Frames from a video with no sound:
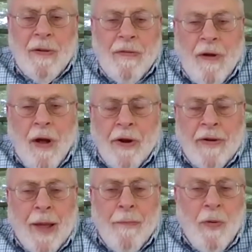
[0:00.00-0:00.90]
father
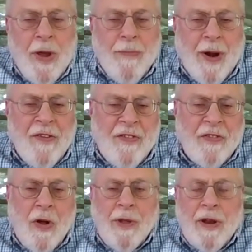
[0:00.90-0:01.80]
at that point, but I
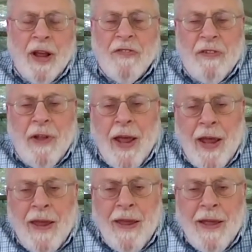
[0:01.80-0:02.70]
saw him the next
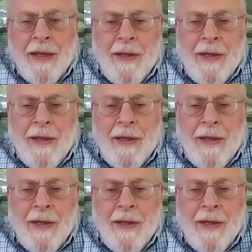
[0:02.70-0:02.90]
day.